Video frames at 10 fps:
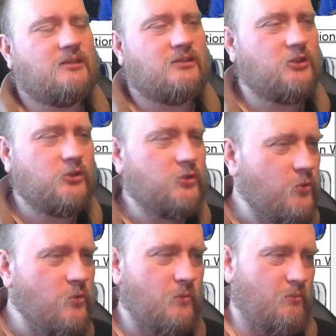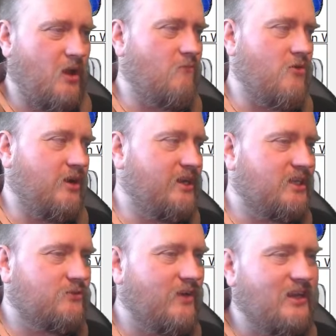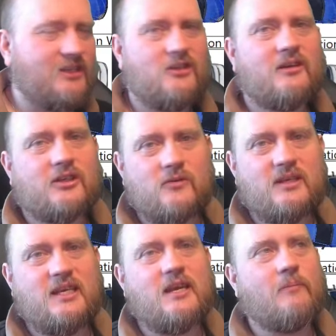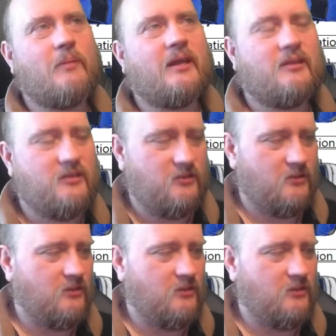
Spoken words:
super worried as well, as long as you keep it